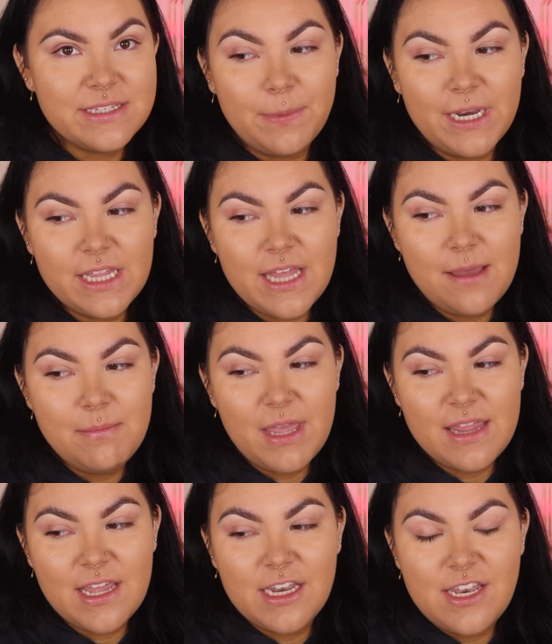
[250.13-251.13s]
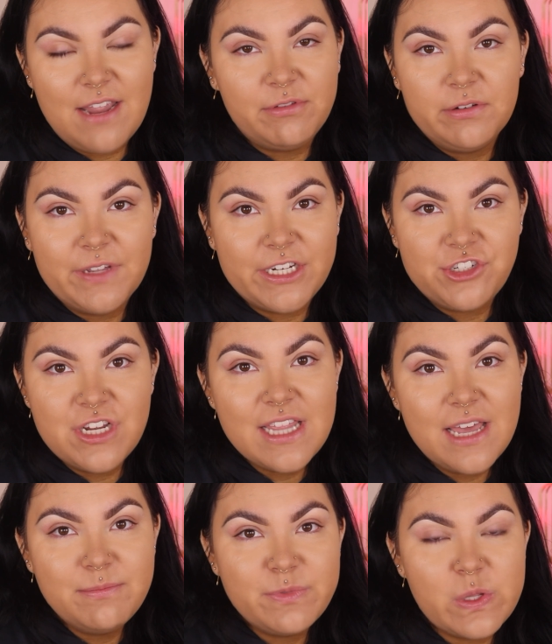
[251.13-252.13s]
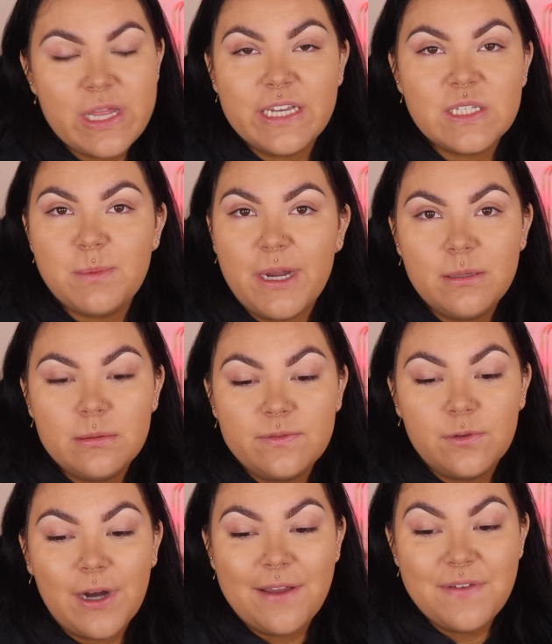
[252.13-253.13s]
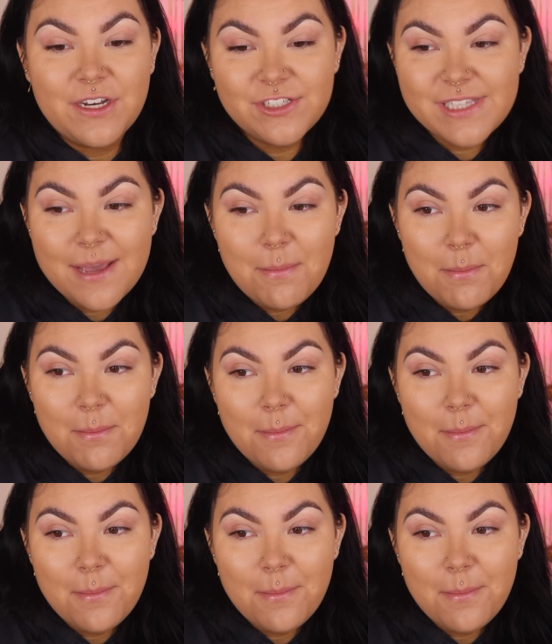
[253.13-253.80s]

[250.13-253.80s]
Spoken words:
opening them, and then never finishing them, so they expire before I finish them.